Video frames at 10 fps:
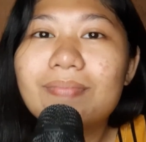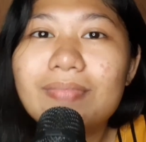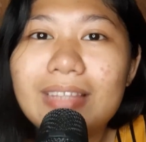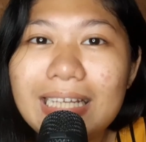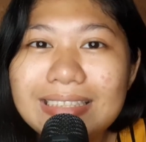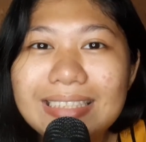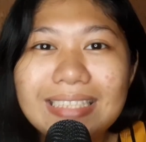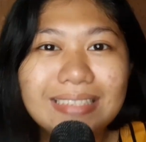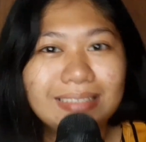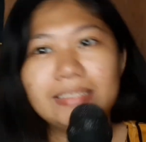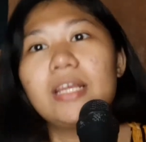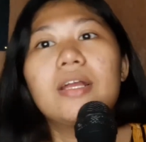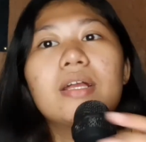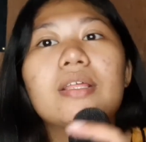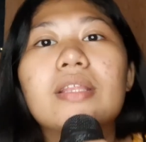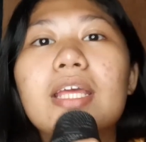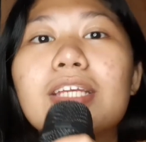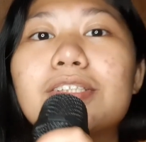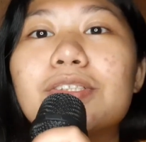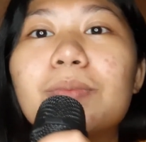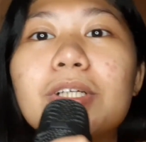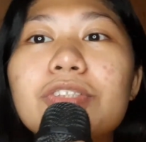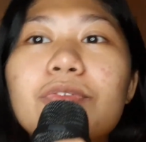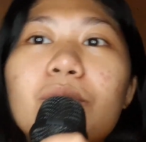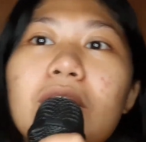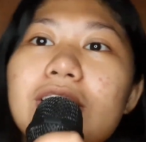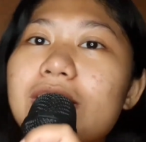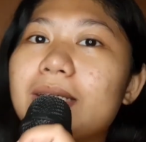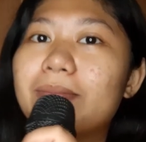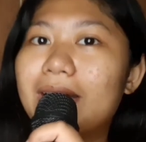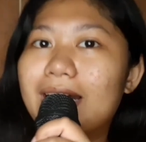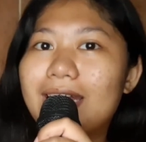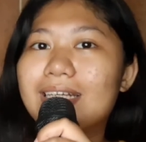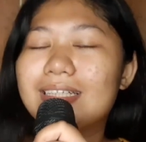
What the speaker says: That's it. Thank you so much for watching. Bye.